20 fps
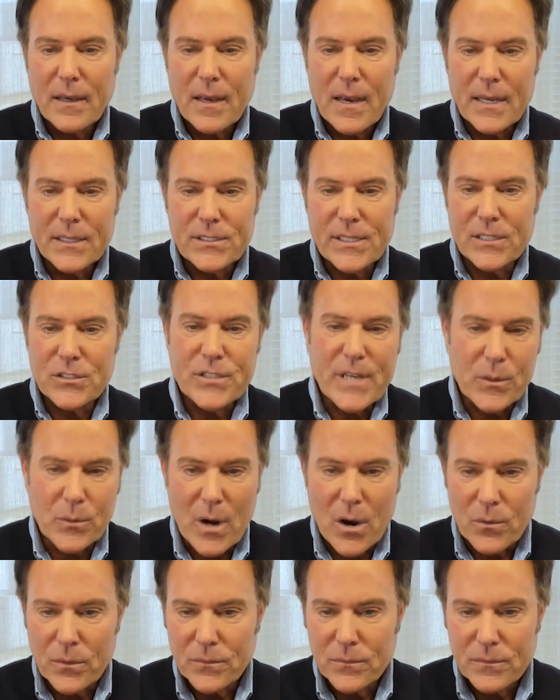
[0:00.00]
I said,
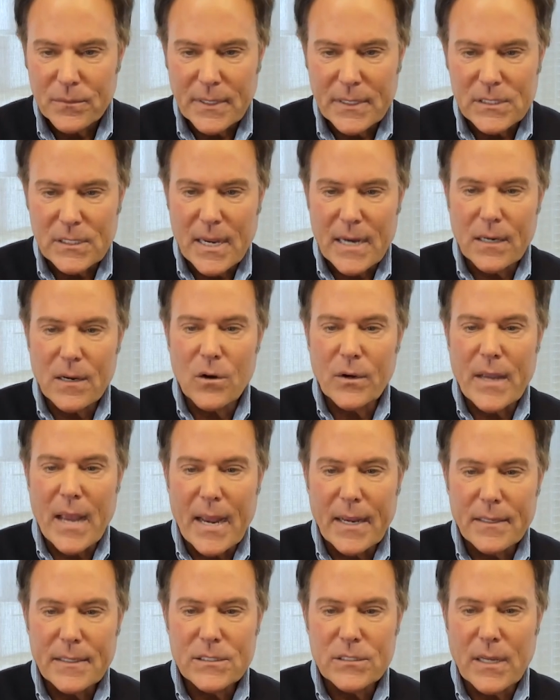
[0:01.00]
zero. He's like,
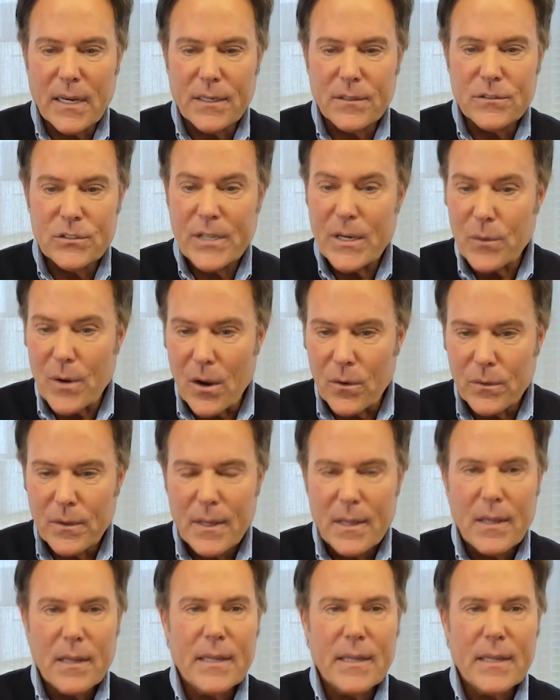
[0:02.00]
okay. He's like, zero.